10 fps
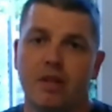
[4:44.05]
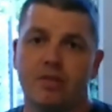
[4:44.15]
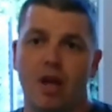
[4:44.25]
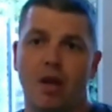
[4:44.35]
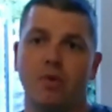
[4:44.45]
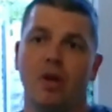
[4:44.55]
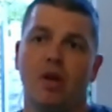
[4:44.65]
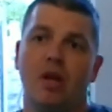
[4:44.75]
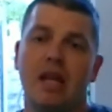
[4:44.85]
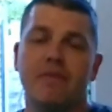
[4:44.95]
So
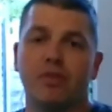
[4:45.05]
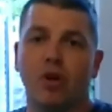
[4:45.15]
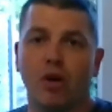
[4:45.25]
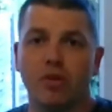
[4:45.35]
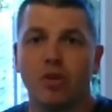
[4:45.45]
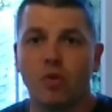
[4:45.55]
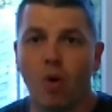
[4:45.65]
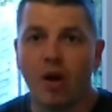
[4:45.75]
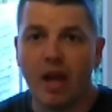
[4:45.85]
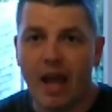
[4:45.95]
even on
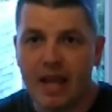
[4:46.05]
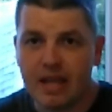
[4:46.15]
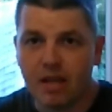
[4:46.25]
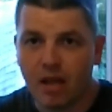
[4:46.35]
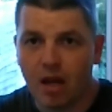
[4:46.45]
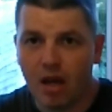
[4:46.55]
quite a